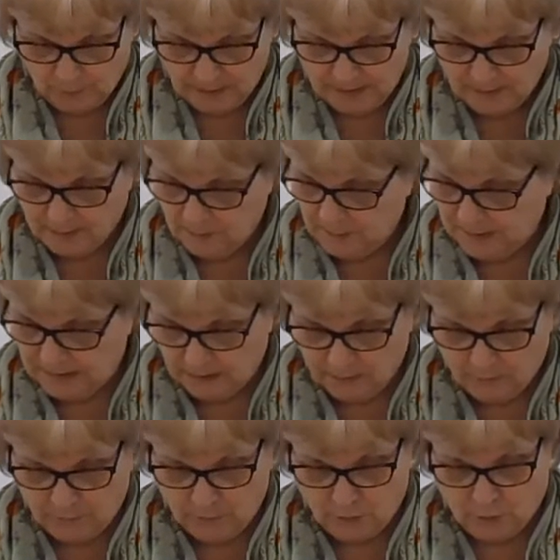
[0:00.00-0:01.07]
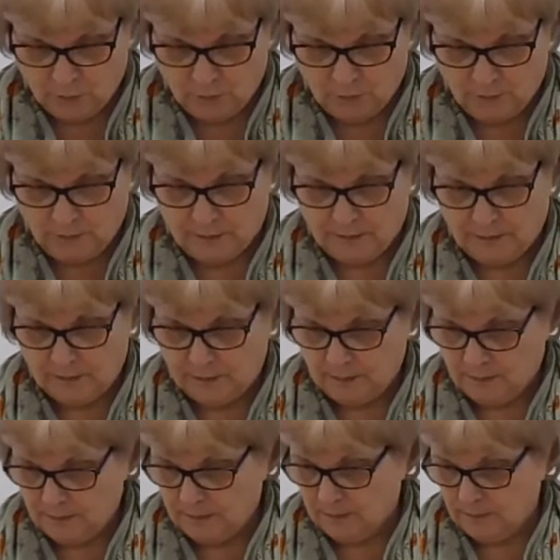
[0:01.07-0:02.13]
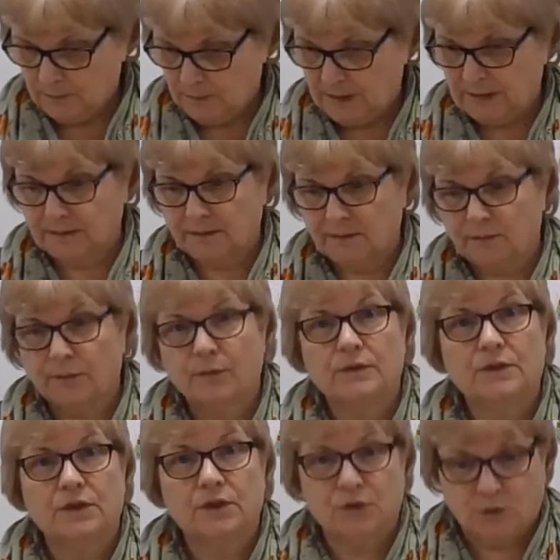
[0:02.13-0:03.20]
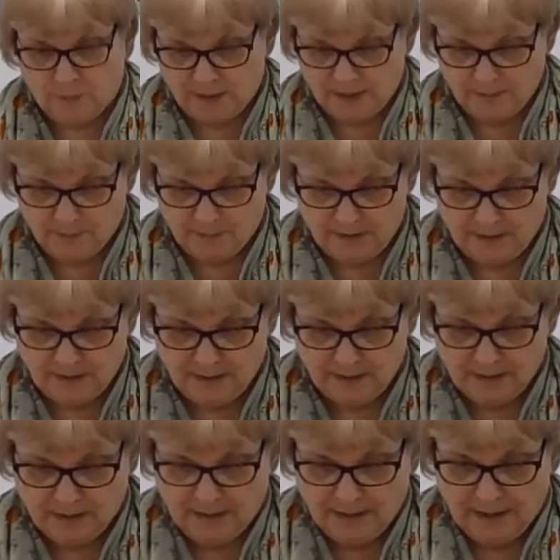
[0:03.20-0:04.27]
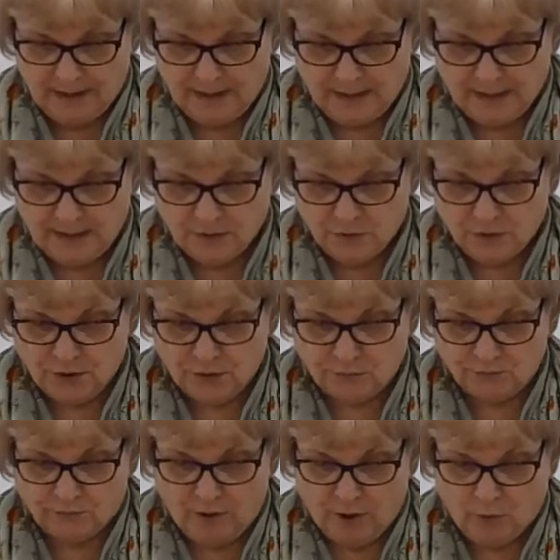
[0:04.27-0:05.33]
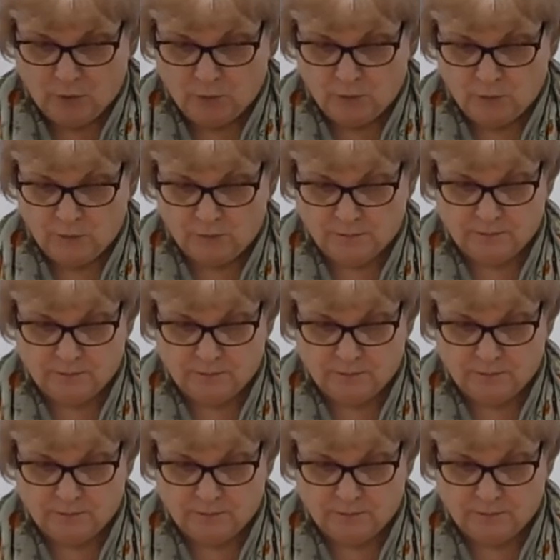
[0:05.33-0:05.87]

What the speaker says: Pop it in the middle of your piece of tissue paper, and then you just roll